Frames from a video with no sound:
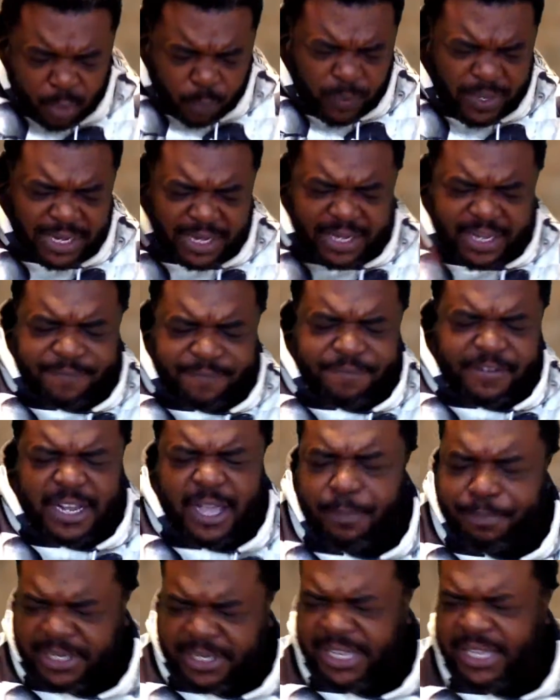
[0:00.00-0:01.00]
we lift
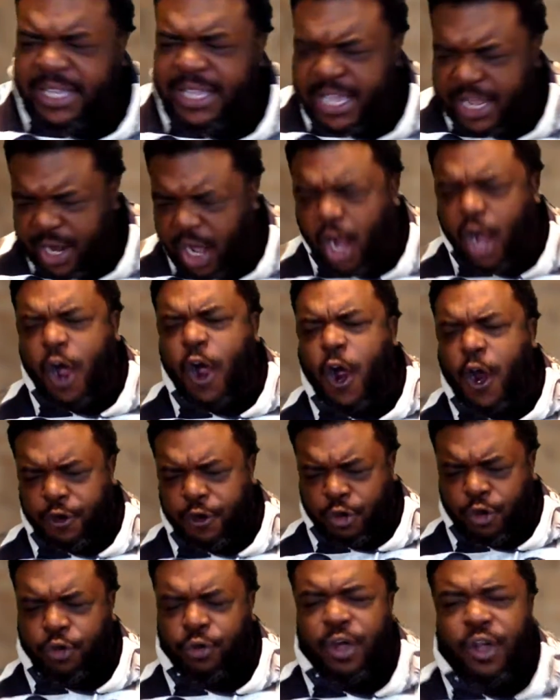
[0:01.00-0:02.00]
up Deacon
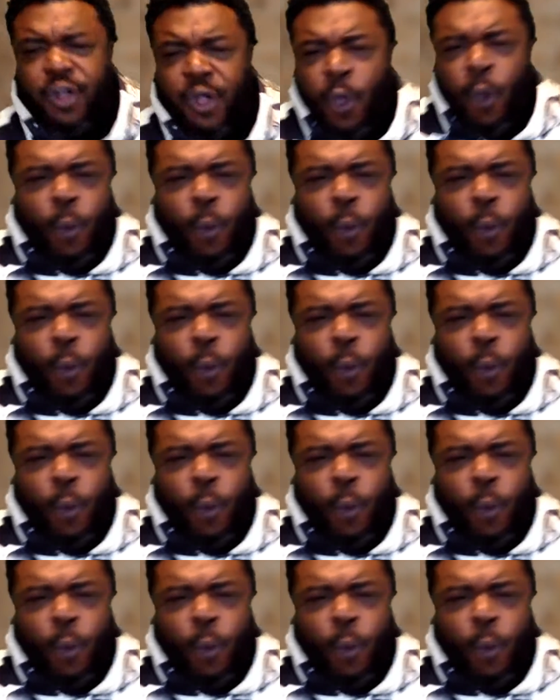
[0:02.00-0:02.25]
Arnold.